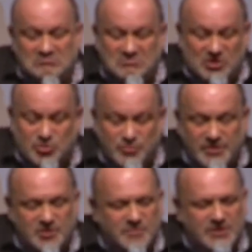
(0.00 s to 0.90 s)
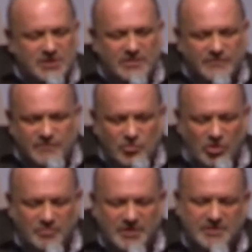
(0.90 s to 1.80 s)
intrigued me and kind of
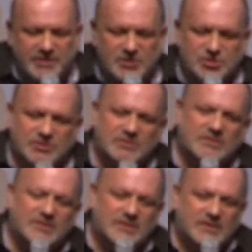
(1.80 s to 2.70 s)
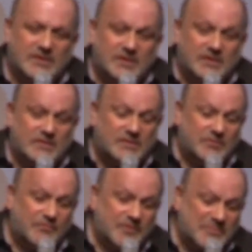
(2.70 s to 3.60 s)
caught my attention.
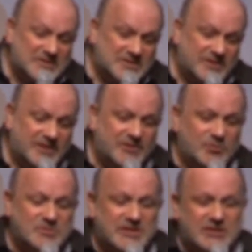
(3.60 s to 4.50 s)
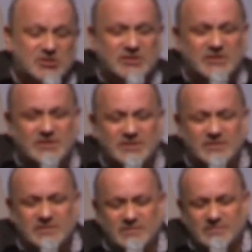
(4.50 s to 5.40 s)
3 months later, it was
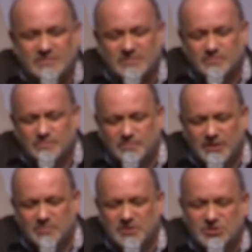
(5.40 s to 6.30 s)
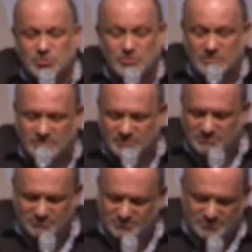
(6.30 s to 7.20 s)
actually published, or
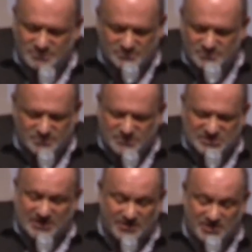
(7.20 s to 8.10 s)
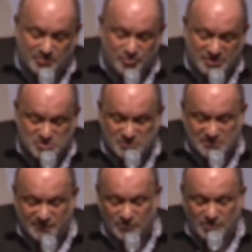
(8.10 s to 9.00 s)
suddenly the press was
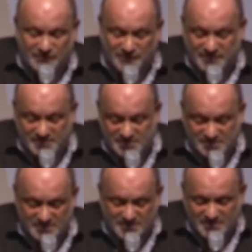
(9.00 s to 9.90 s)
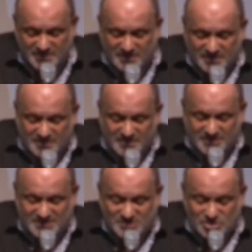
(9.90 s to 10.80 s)
full of, this is